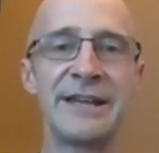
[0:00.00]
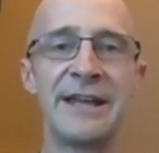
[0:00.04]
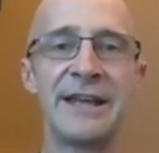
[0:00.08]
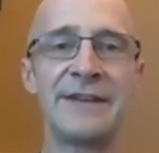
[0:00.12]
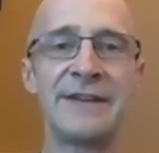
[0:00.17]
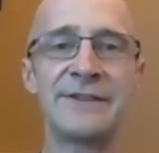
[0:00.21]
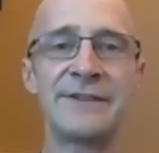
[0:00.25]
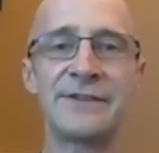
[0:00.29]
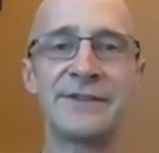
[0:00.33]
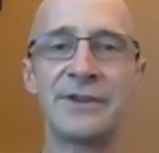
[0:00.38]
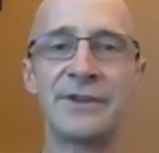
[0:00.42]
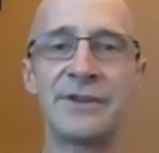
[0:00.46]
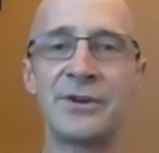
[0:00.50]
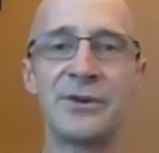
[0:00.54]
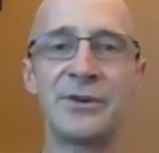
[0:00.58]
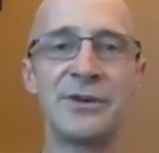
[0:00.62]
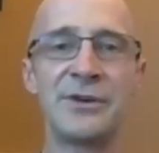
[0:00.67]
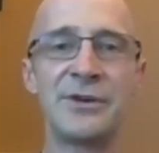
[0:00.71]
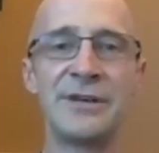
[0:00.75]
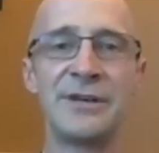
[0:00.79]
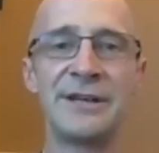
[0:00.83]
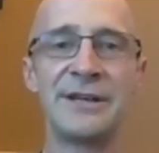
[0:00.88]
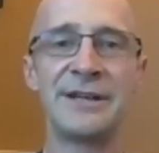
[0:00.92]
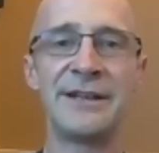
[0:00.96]
And so,
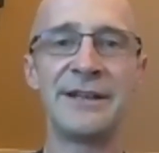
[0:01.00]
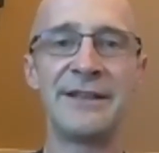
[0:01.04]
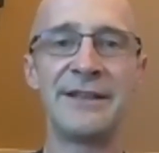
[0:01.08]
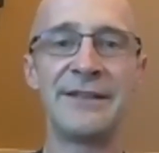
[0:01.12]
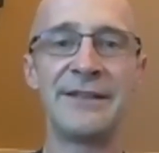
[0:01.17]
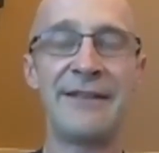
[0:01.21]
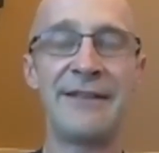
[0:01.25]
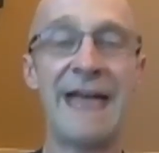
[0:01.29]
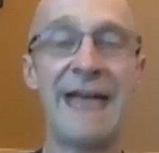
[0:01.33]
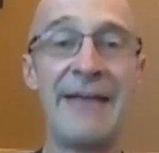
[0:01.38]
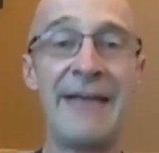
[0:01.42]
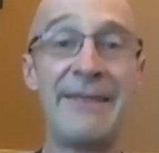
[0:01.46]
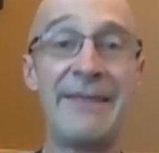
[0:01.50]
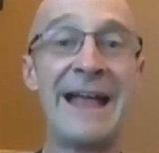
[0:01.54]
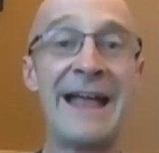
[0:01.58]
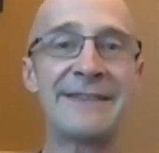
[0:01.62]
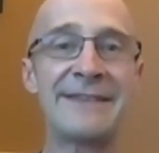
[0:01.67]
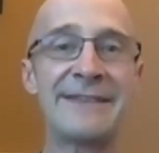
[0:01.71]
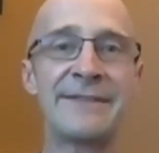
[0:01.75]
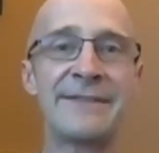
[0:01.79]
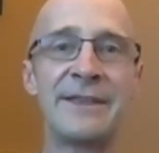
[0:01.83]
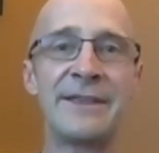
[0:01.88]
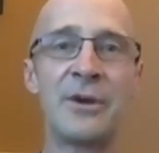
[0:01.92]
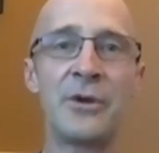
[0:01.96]
and
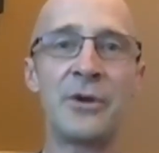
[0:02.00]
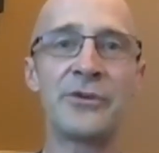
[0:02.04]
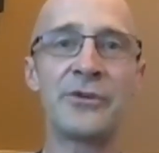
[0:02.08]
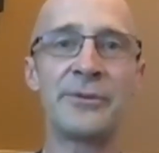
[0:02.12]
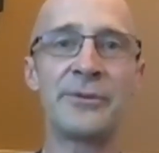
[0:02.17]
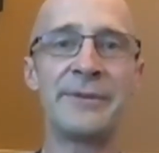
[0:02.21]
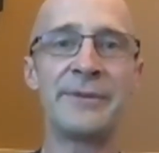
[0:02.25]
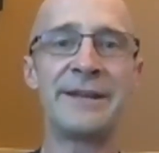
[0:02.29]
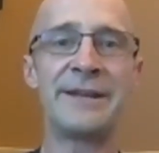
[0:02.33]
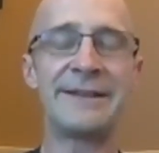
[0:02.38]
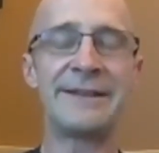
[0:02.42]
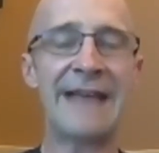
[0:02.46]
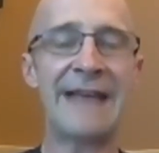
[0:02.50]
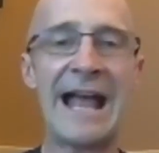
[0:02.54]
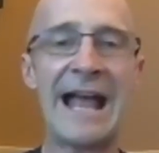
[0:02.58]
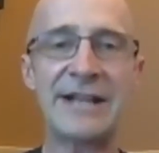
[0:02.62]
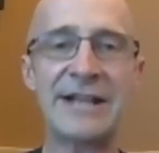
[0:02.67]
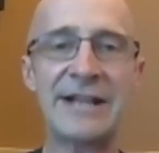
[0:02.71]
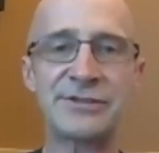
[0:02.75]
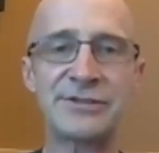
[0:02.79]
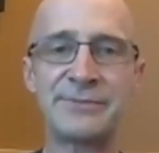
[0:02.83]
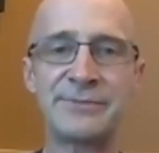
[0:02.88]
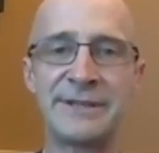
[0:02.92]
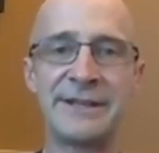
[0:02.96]
that's the ultimate
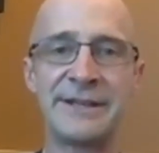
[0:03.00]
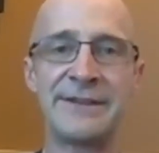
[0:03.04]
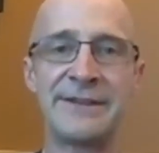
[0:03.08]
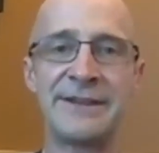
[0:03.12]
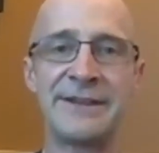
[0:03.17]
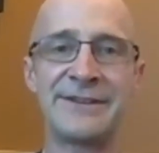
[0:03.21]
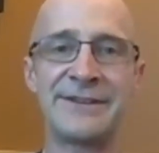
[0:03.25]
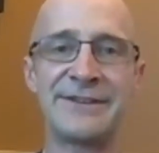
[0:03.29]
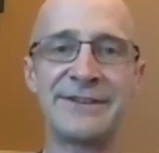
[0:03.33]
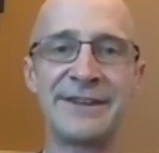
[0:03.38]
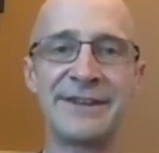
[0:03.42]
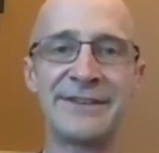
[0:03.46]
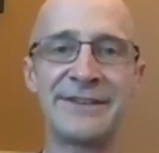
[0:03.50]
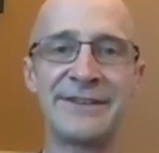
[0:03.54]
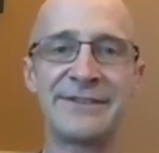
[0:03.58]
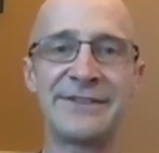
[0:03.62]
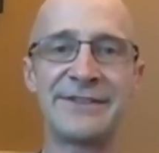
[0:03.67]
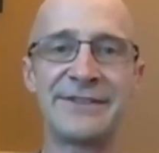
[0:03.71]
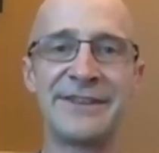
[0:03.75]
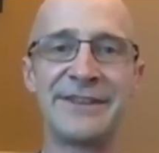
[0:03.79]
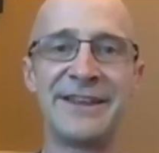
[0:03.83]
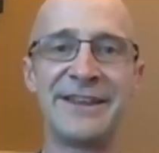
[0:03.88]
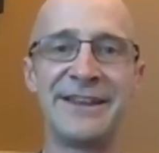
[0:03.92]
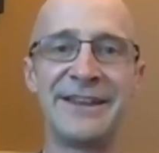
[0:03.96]
attachment. It's
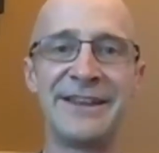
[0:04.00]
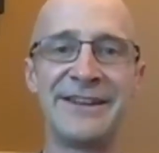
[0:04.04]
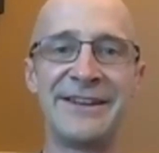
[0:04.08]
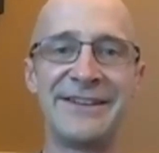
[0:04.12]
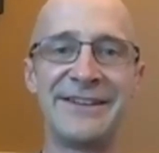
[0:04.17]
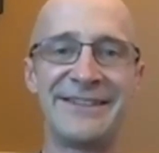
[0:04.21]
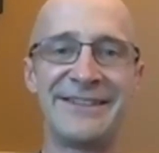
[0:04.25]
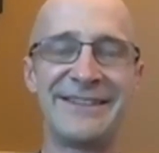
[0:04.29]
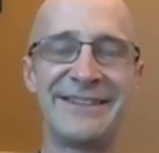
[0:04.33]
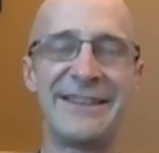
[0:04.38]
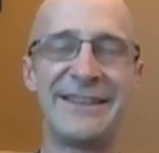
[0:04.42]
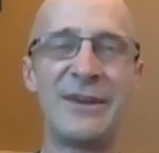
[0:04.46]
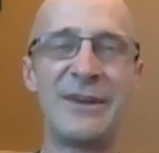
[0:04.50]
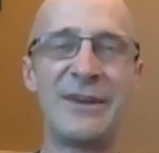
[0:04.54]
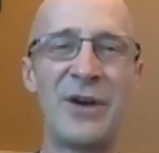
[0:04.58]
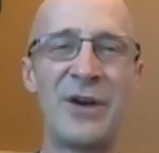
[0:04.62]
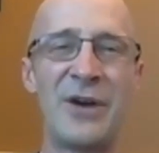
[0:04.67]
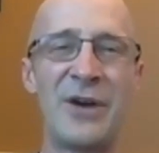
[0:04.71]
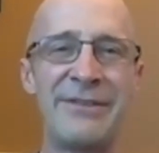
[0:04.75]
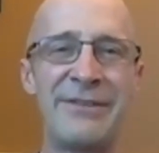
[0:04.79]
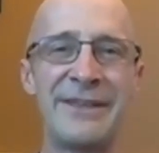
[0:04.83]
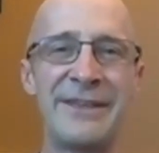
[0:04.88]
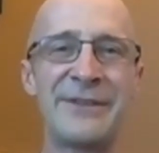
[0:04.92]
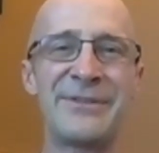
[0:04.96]
I
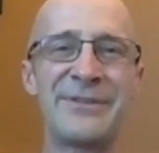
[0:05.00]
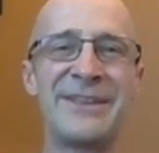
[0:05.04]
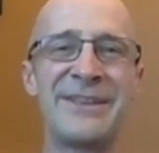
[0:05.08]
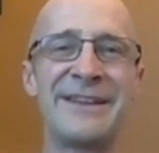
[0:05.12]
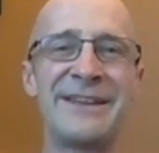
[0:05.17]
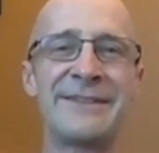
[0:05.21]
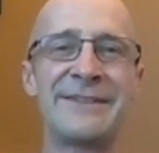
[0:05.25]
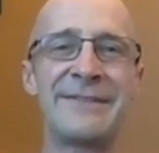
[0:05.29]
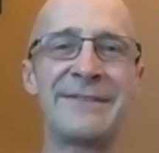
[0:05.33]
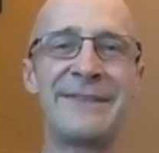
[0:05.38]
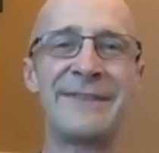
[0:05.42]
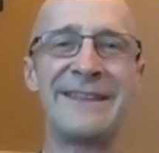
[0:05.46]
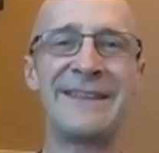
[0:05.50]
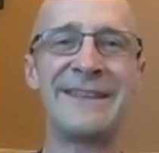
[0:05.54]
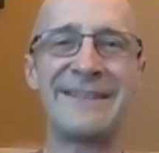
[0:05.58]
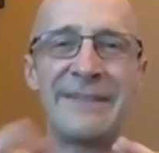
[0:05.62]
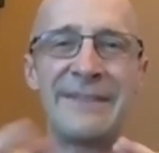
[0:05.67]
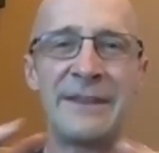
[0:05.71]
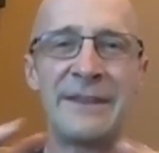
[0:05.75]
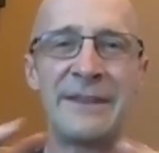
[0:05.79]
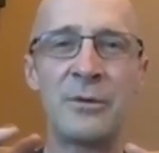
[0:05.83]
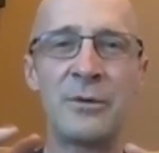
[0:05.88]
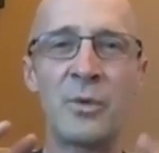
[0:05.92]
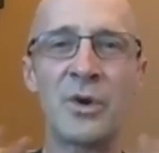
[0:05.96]
think the
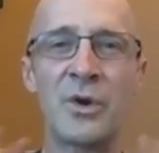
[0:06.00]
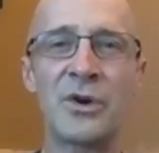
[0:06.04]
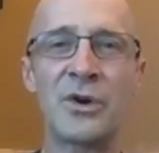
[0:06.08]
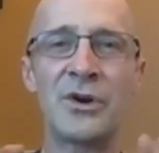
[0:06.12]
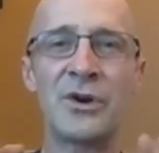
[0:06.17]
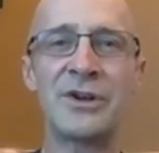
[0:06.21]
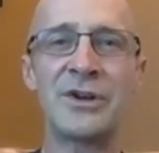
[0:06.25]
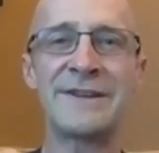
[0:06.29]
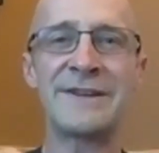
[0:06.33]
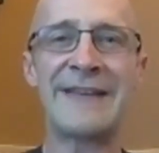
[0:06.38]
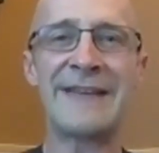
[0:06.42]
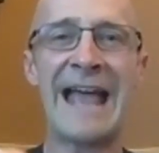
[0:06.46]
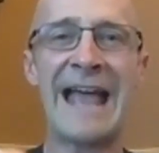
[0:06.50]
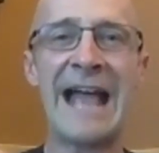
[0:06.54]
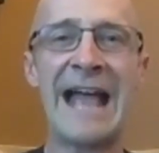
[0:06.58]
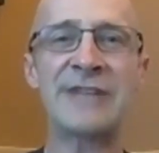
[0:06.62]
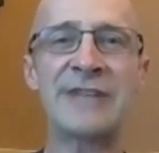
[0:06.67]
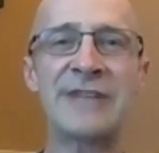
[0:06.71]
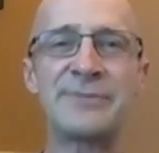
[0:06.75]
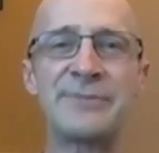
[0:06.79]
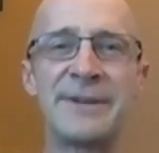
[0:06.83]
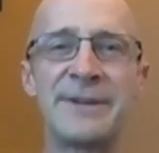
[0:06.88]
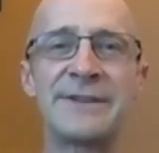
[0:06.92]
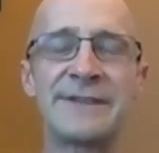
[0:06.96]
word
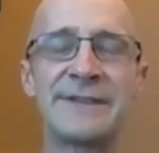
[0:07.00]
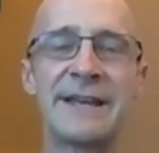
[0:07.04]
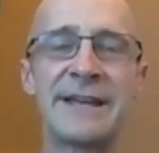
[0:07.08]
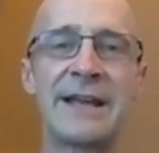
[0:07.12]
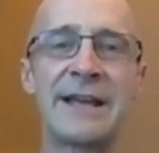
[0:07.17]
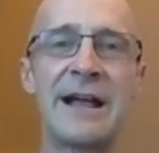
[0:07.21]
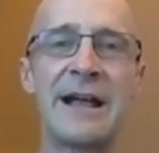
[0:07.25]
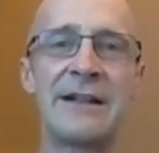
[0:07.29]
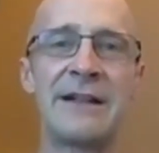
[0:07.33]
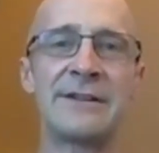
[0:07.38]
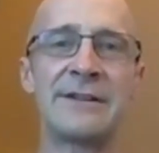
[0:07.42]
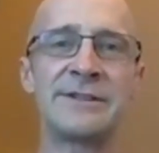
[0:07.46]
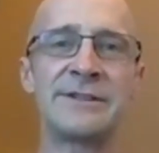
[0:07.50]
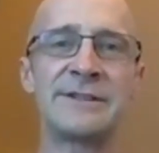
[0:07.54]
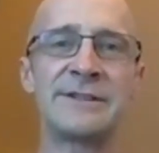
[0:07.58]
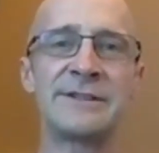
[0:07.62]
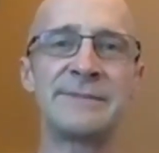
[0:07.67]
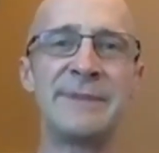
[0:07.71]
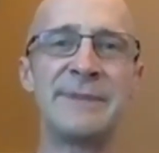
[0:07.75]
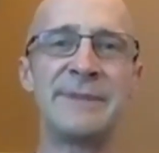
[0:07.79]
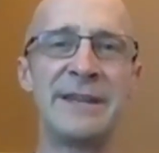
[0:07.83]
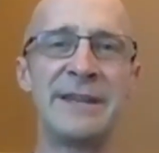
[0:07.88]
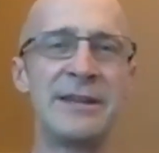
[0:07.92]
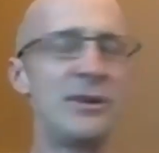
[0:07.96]
attachment in psychology is
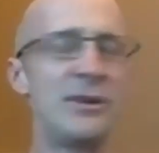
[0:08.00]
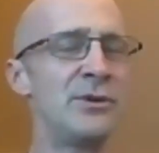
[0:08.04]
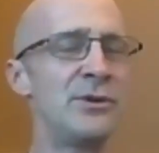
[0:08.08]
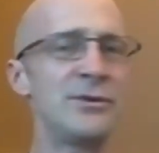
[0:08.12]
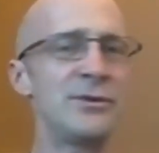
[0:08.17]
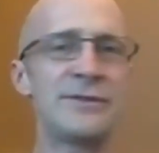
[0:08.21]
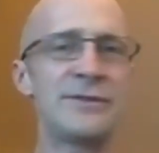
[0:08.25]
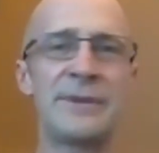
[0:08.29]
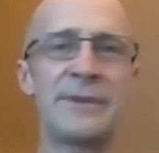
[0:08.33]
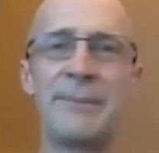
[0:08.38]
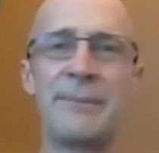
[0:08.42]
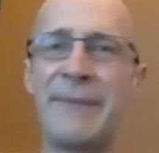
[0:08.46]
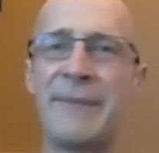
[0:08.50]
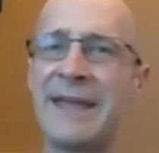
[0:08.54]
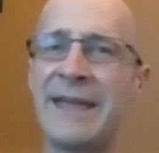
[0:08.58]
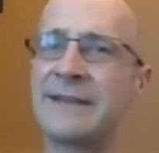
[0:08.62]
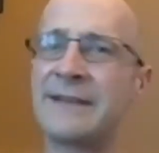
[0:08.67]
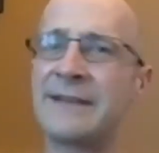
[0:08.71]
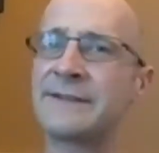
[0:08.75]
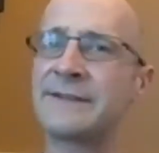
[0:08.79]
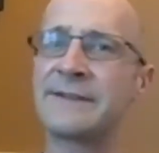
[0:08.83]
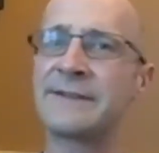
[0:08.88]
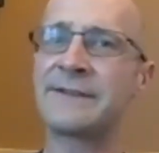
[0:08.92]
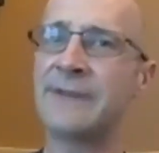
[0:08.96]
being used to make
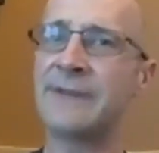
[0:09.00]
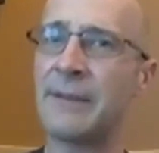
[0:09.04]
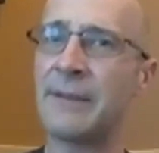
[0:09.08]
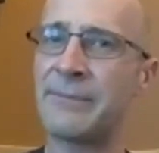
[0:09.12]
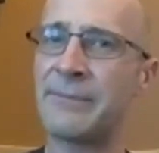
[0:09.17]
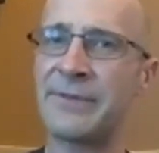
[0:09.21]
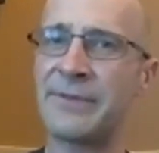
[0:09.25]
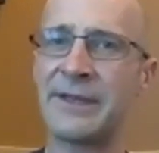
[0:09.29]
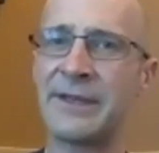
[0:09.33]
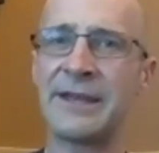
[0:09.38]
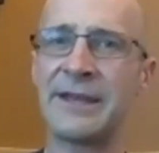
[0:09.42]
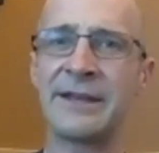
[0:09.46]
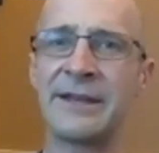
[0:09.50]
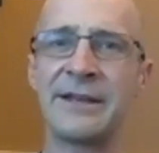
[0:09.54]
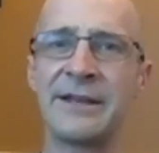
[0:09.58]
something